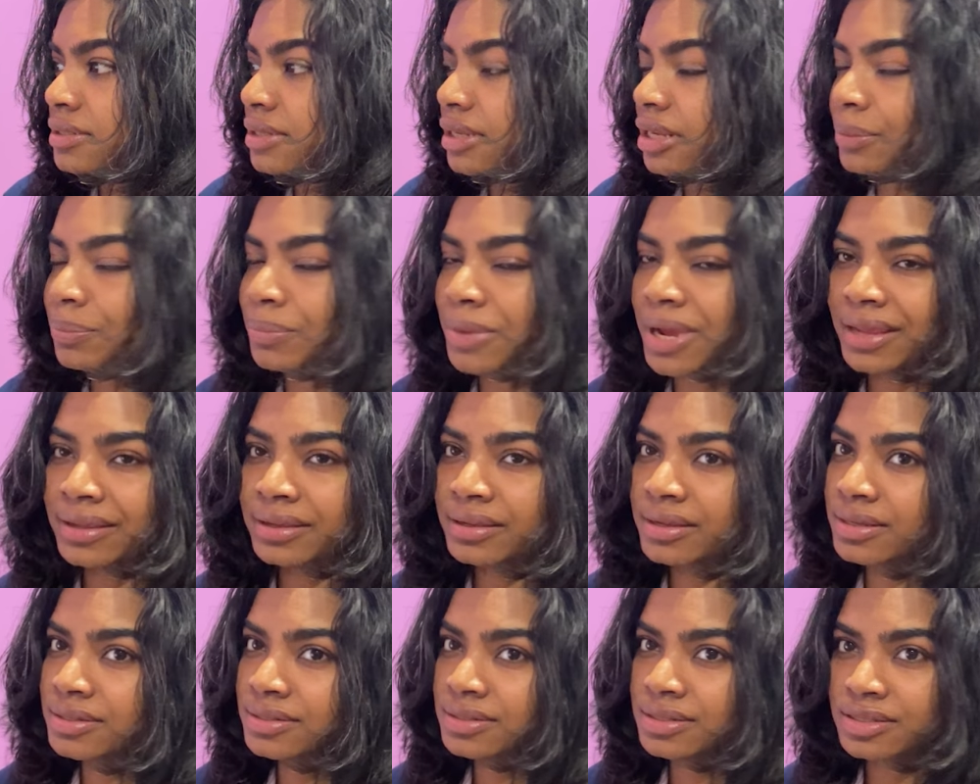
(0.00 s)
In my
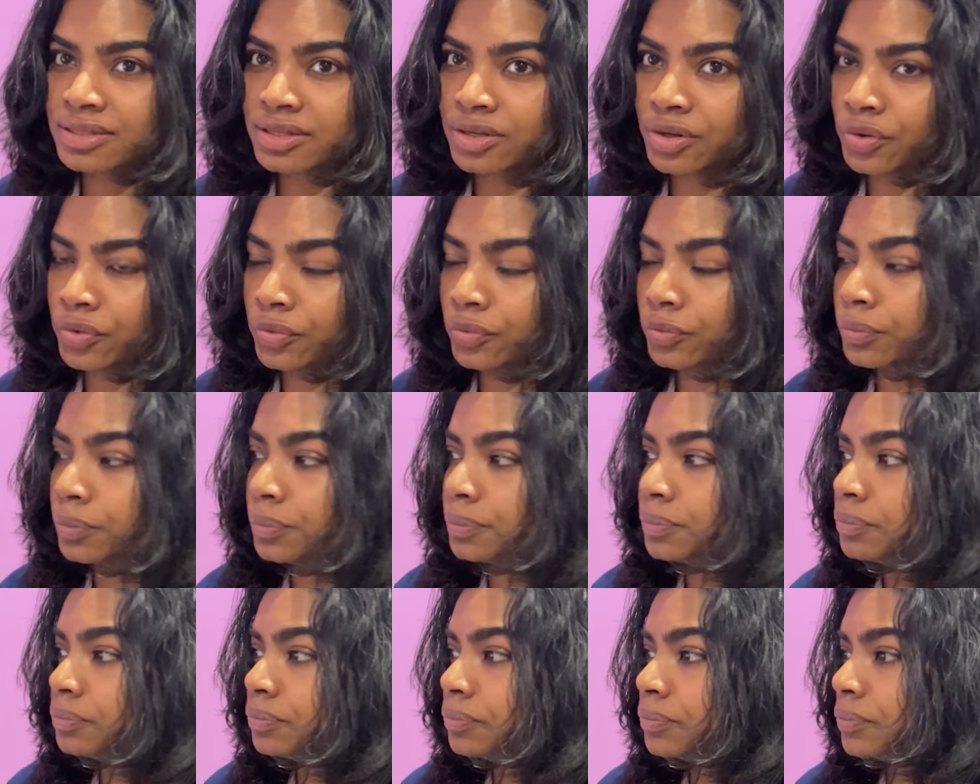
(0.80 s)
case, it's a no.
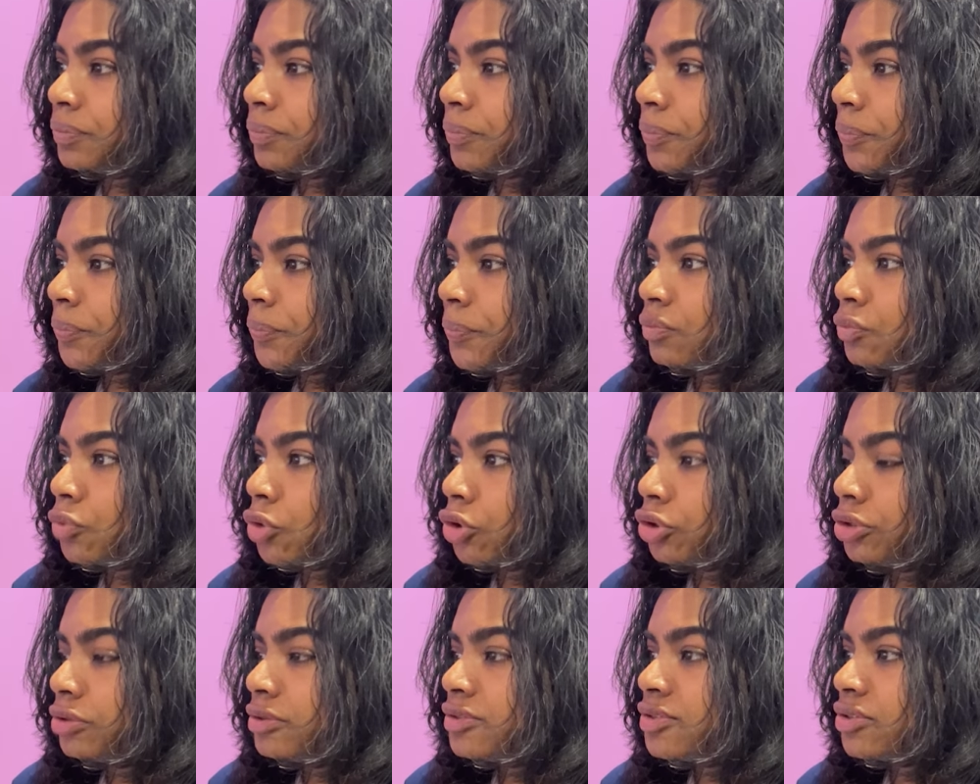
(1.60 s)

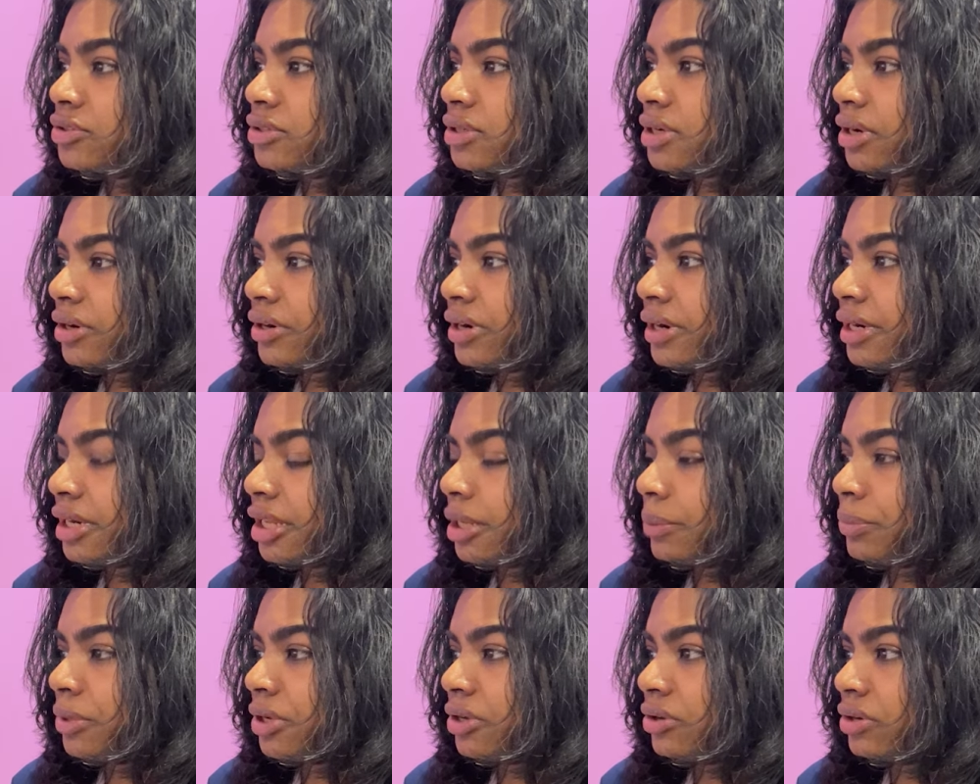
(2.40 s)
What is your current
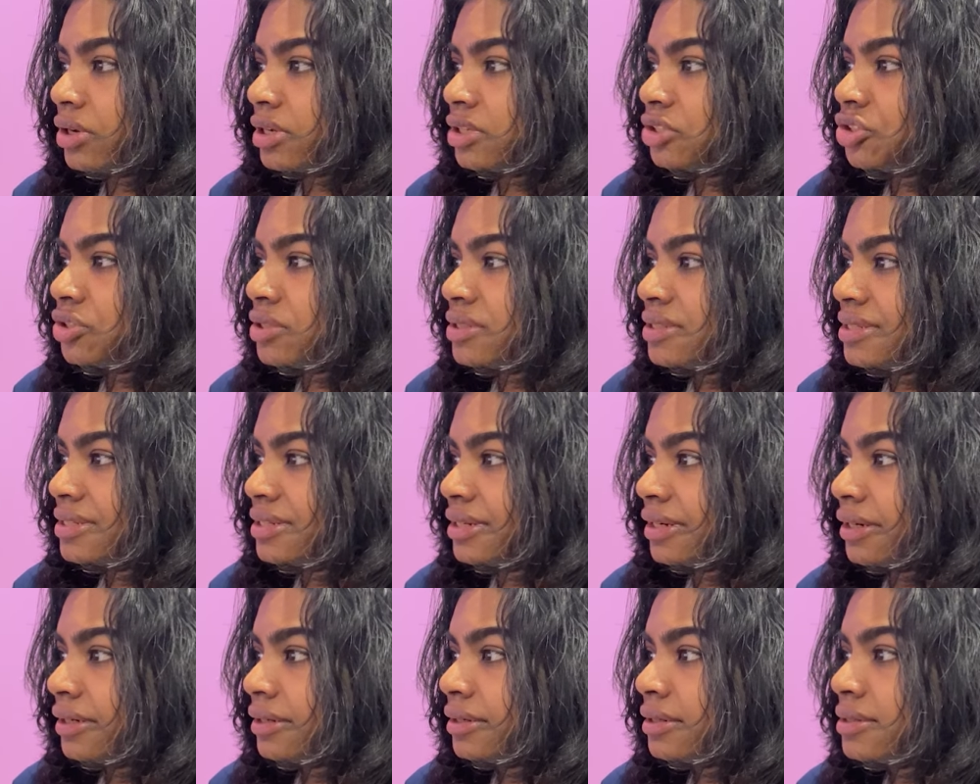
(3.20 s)
immigration
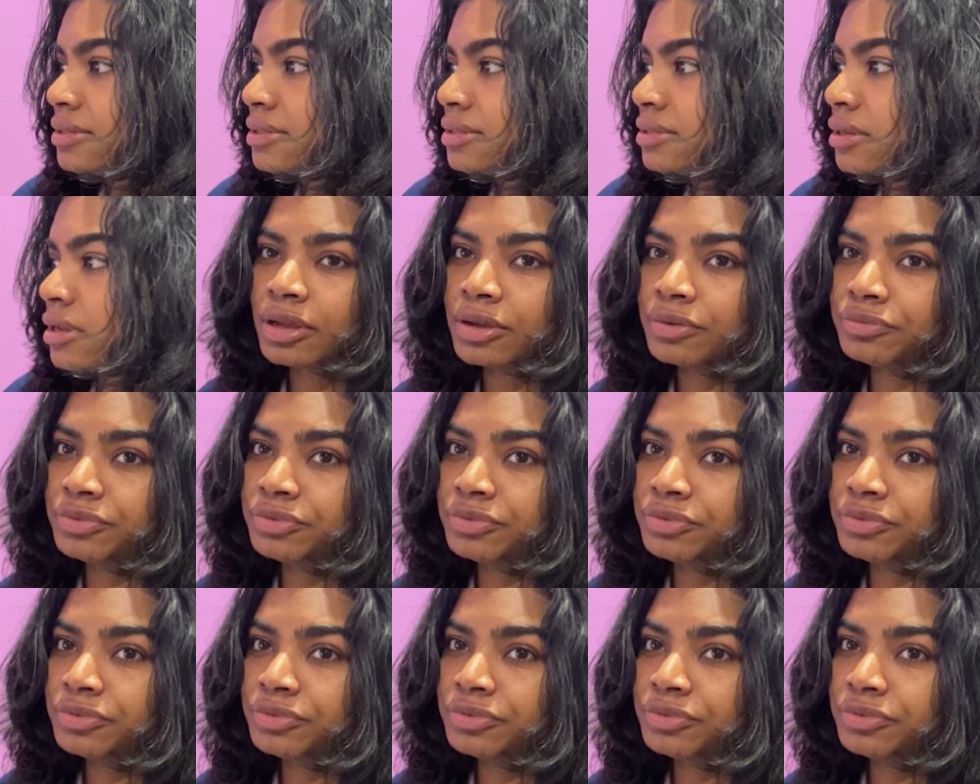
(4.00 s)
status?